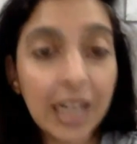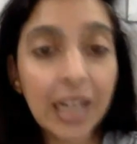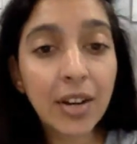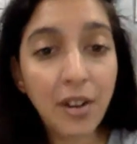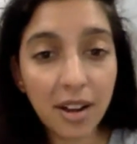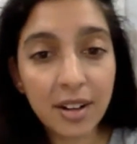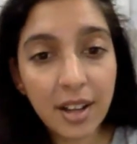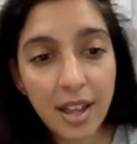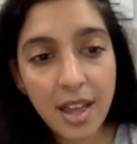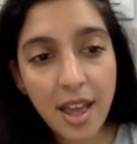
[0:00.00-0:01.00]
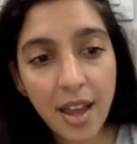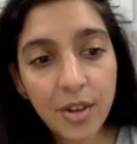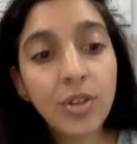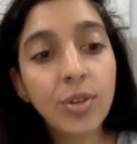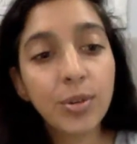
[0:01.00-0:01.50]
in on
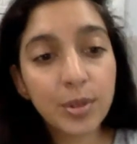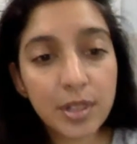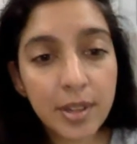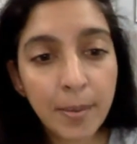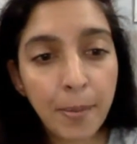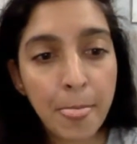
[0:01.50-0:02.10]
and use.